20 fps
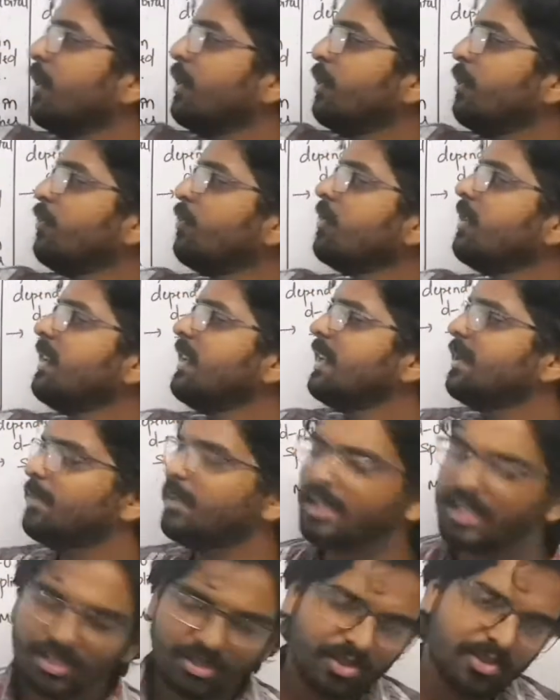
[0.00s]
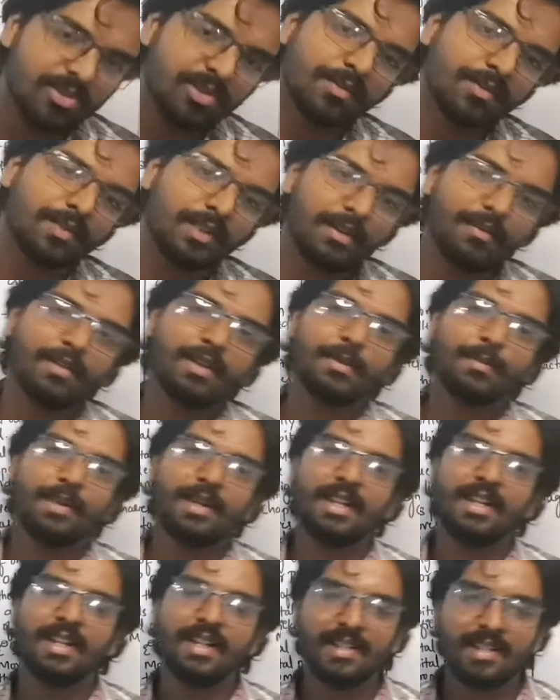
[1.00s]
due to the limitations of the
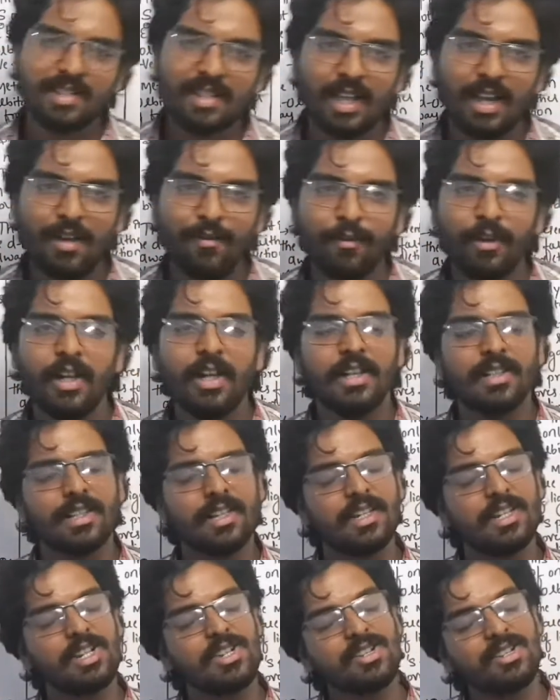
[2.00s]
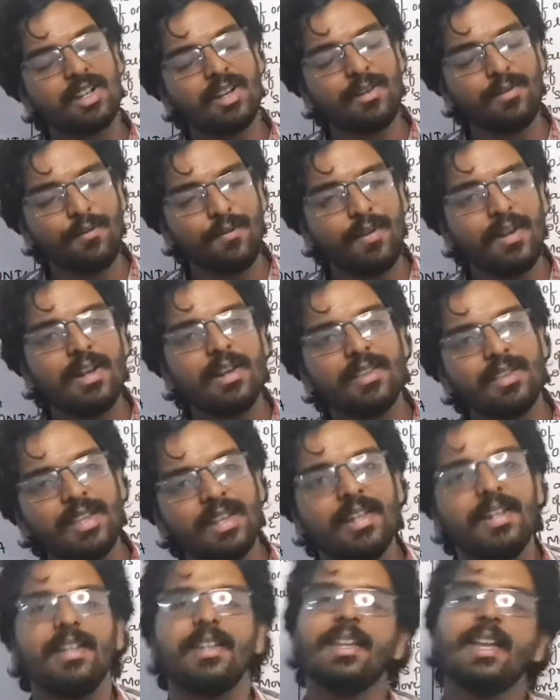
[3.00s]
VBT itself, the crystal field
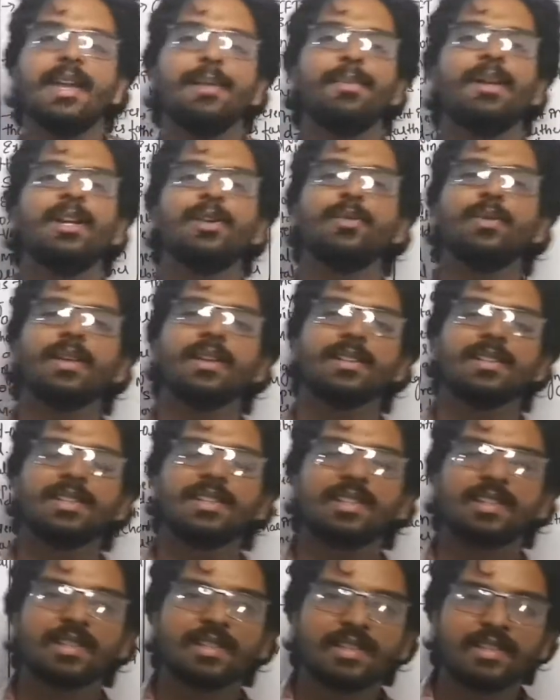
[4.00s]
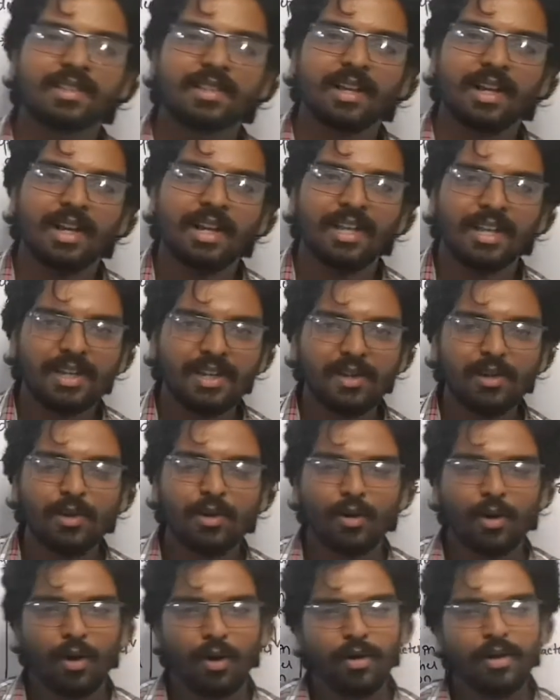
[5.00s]
theory came into existence. In
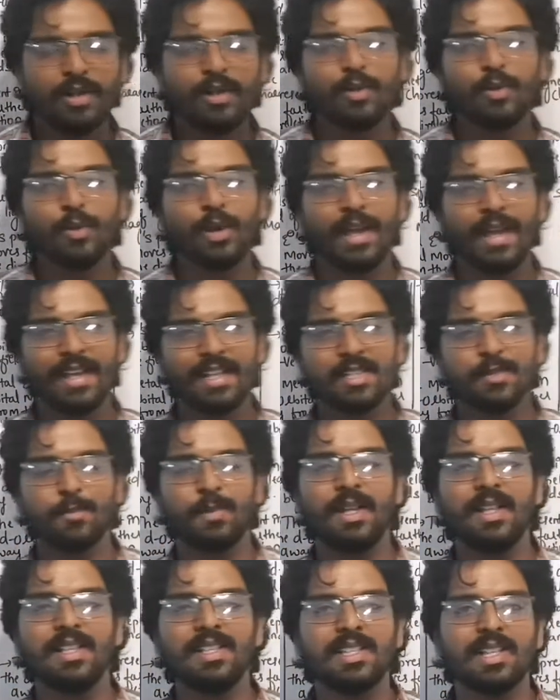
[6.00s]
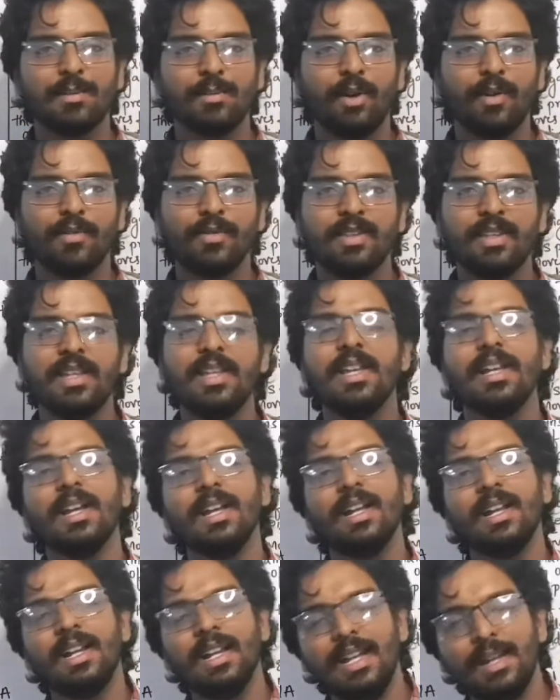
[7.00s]
order to explain some of the
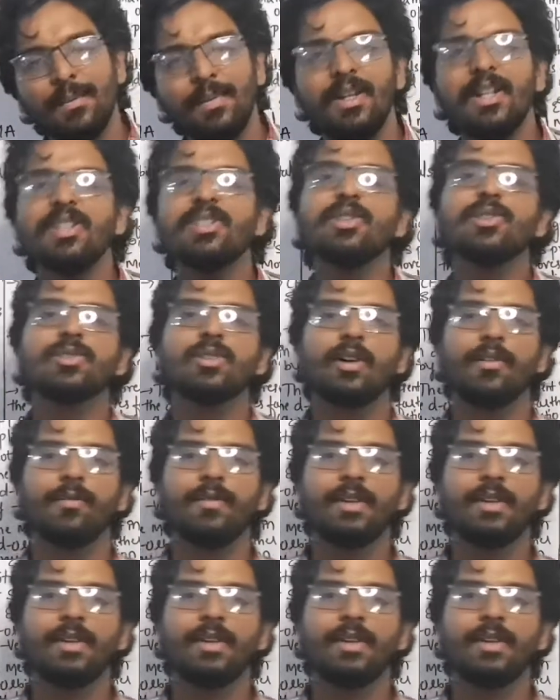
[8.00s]
limitations of